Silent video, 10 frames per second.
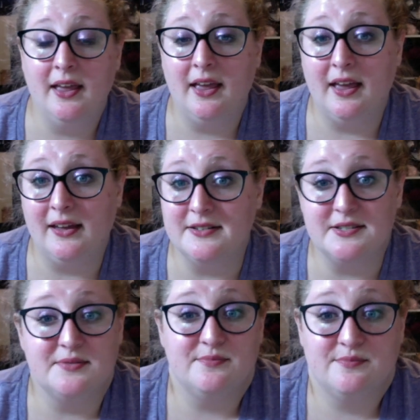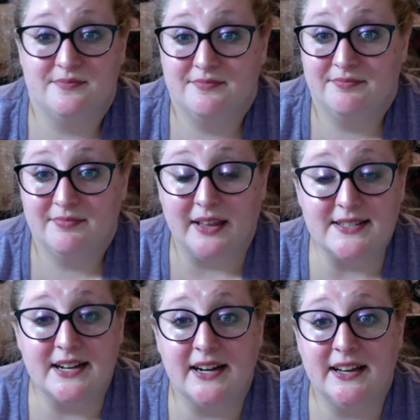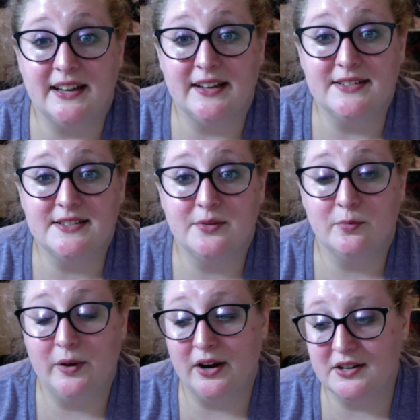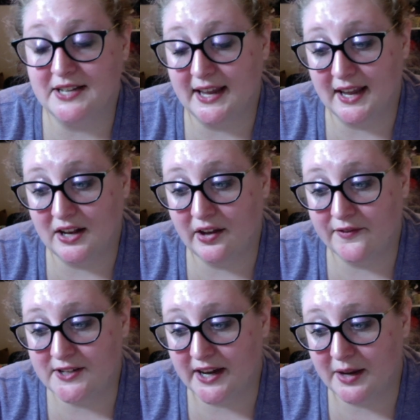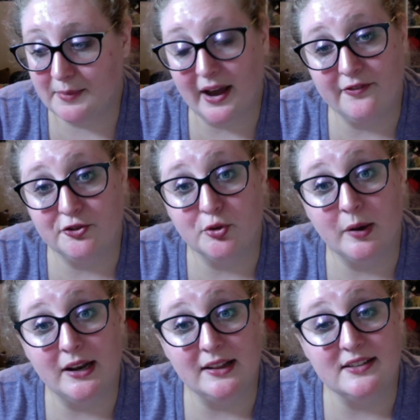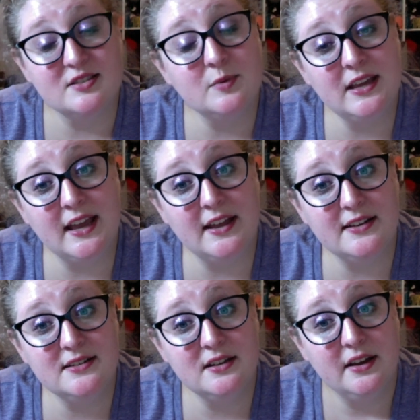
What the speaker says: and that's kind of it. We are taking enough time after the wedding this weekend